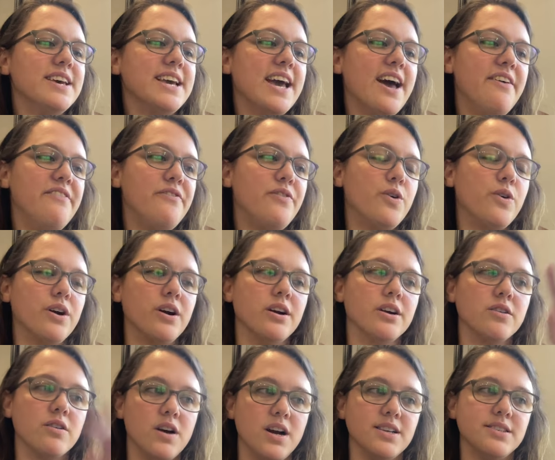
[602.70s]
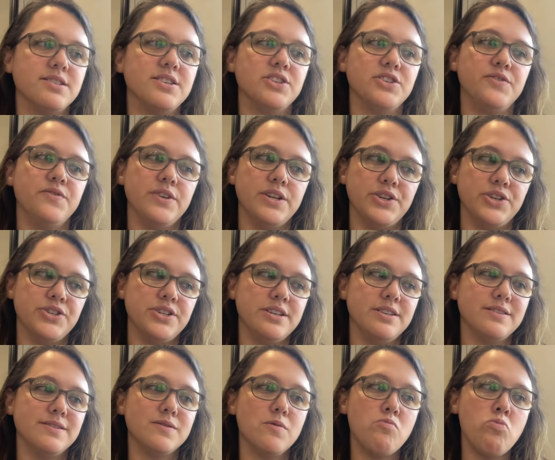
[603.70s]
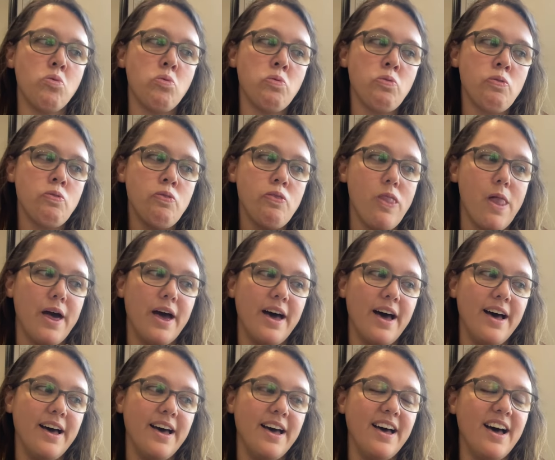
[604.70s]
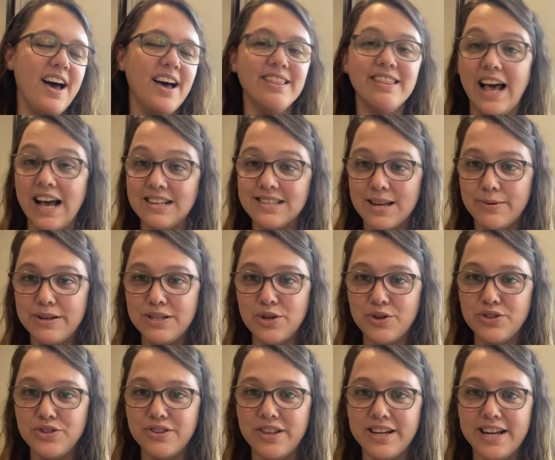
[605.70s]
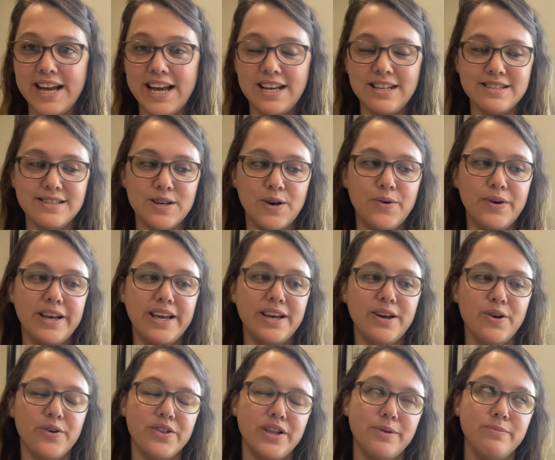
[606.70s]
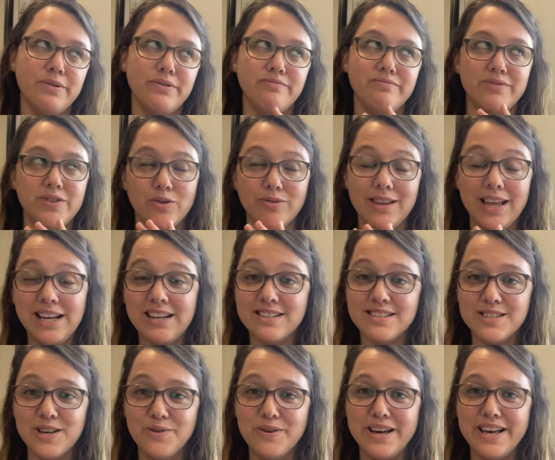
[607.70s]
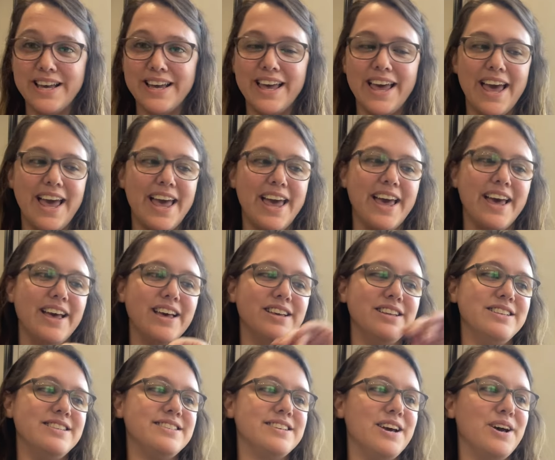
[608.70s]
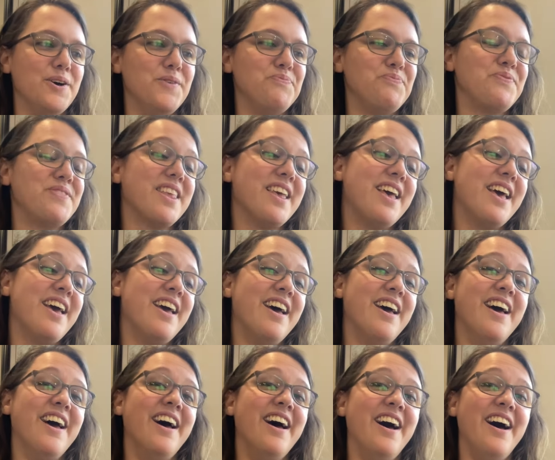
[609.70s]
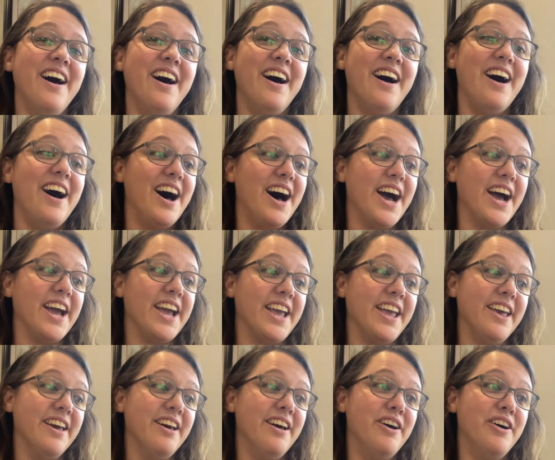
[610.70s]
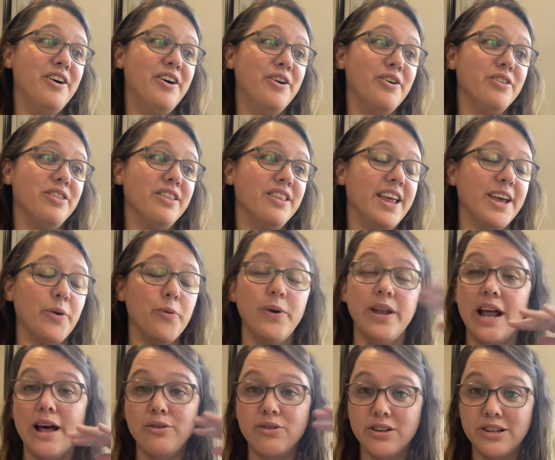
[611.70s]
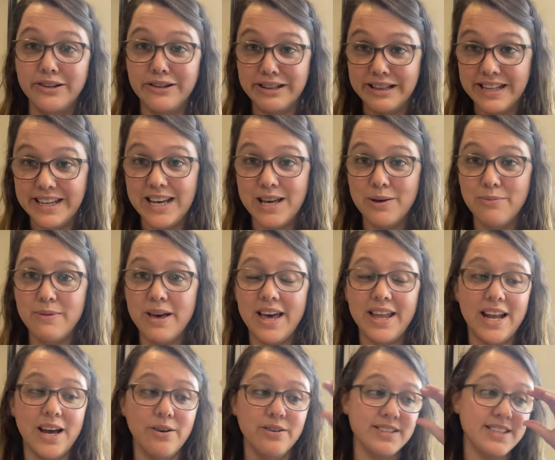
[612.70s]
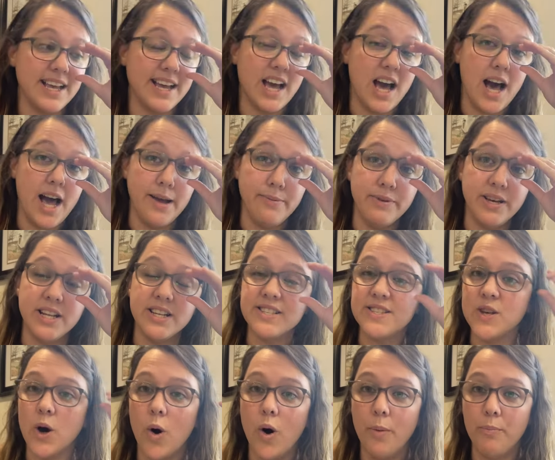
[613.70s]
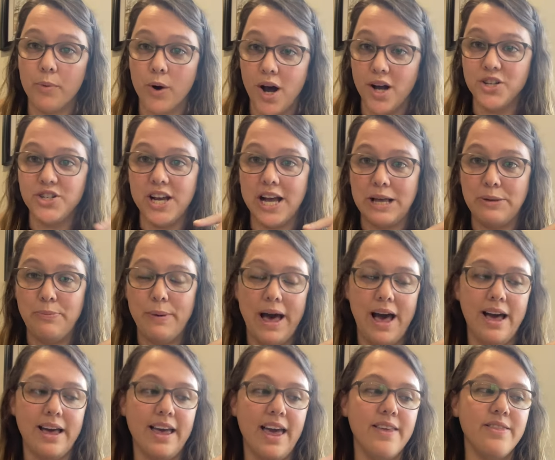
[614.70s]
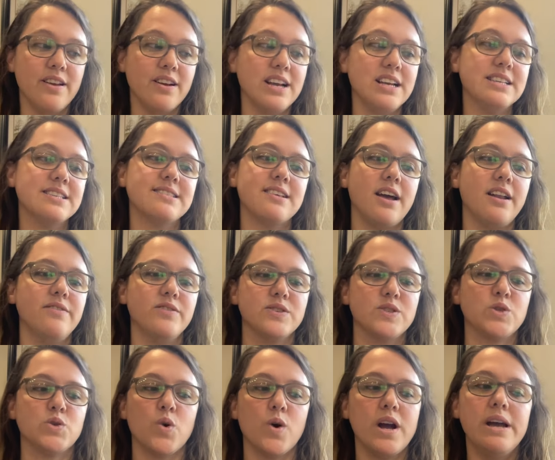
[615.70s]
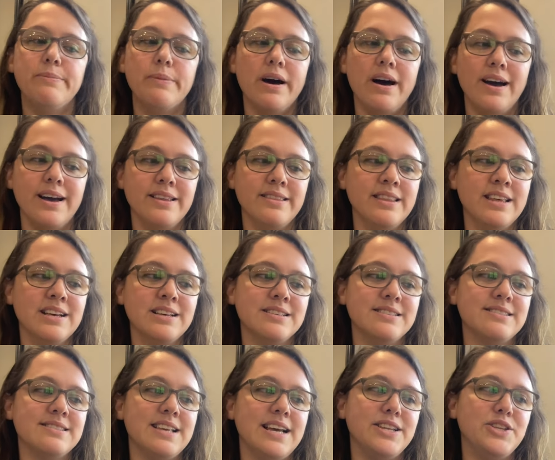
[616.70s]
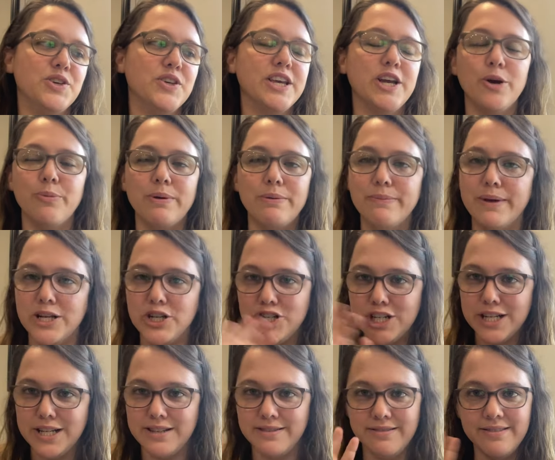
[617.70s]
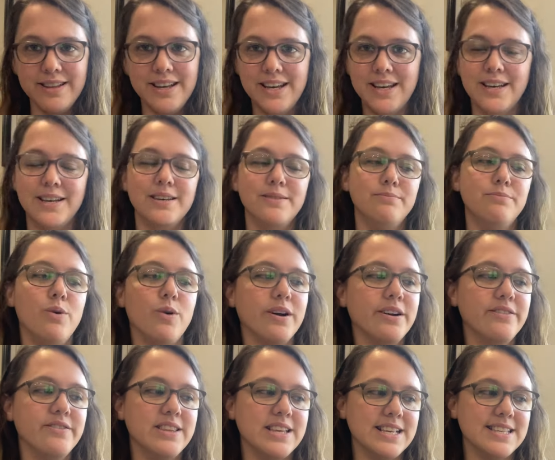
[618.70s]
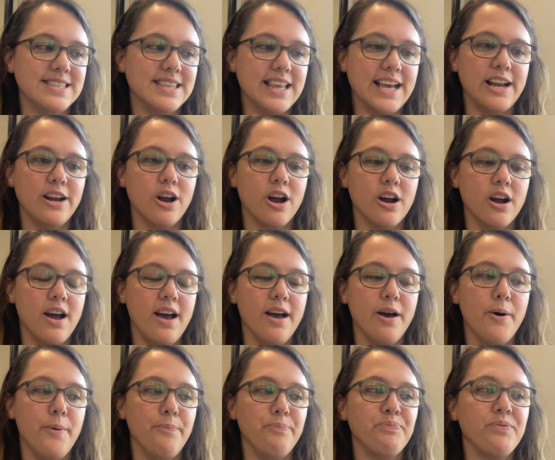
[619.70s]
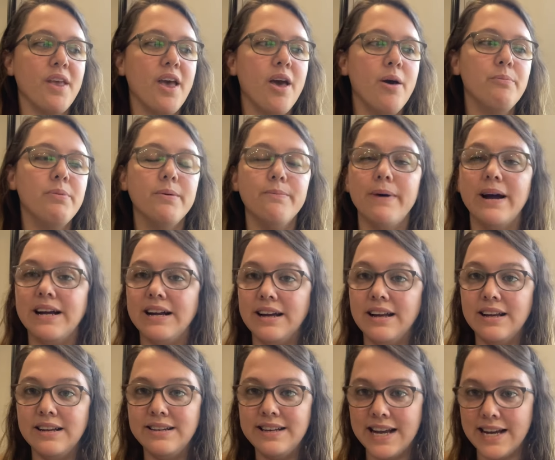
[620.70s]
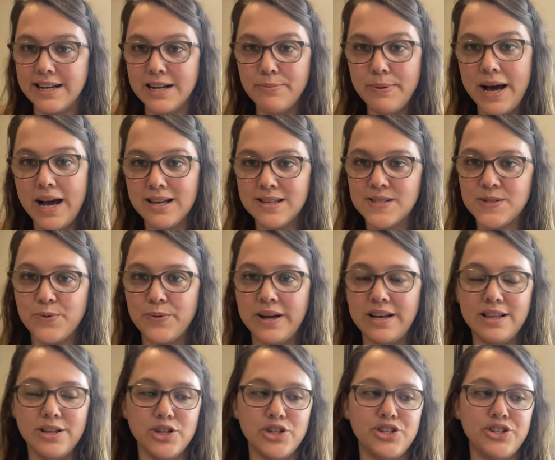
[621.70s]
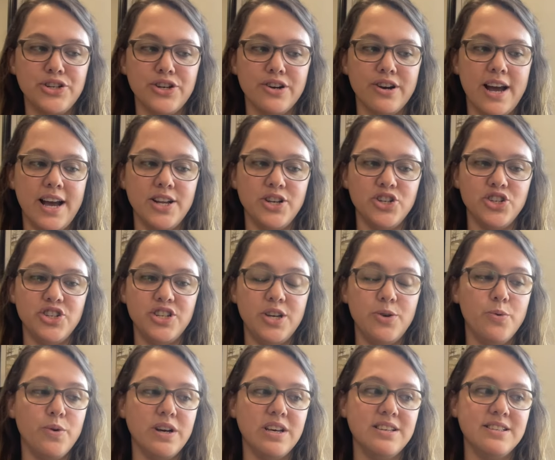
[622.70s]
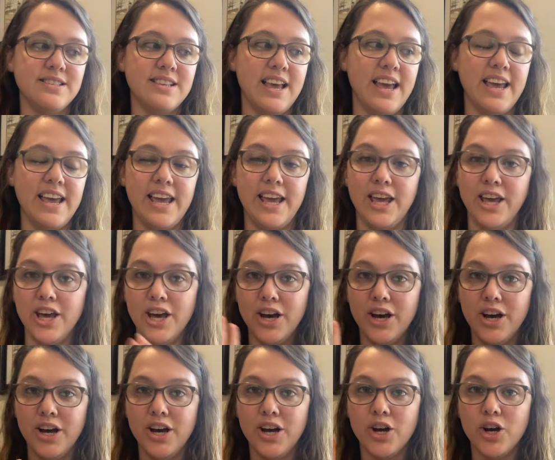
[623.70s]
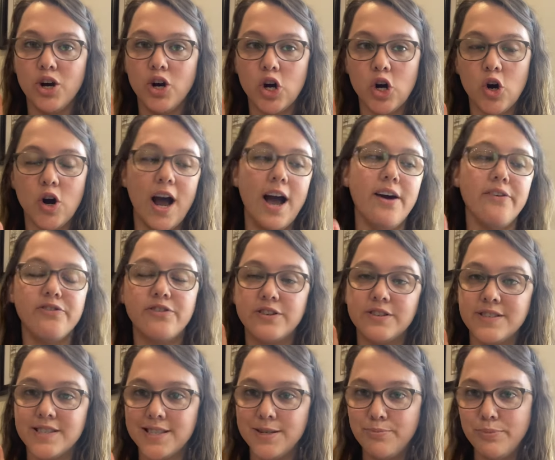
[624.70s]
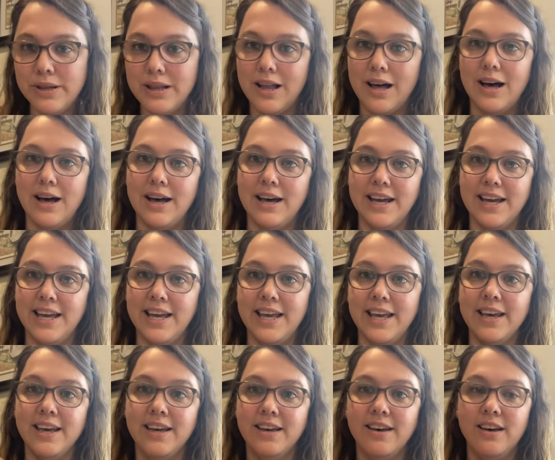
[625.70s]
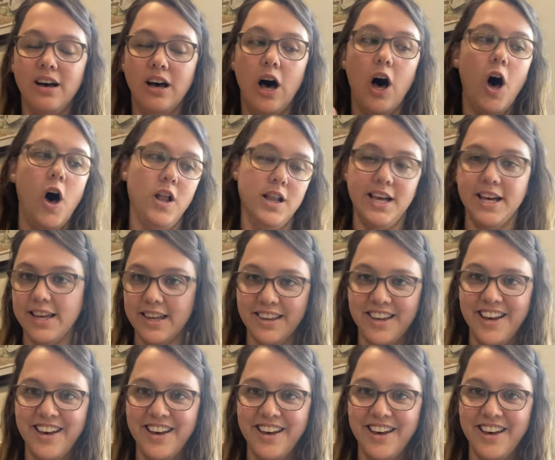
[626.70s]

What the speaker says: I have for cross-stitch finishes. Last time I told you that I hate sewing, or that I don't like sewing, and I like went out on a limb and I was like, I'm gonna sew a project bag. And there is kind of a story behind this, and you'll hear me mention more of this later. But my Nana passed away this year, and she was a craft supply aholic.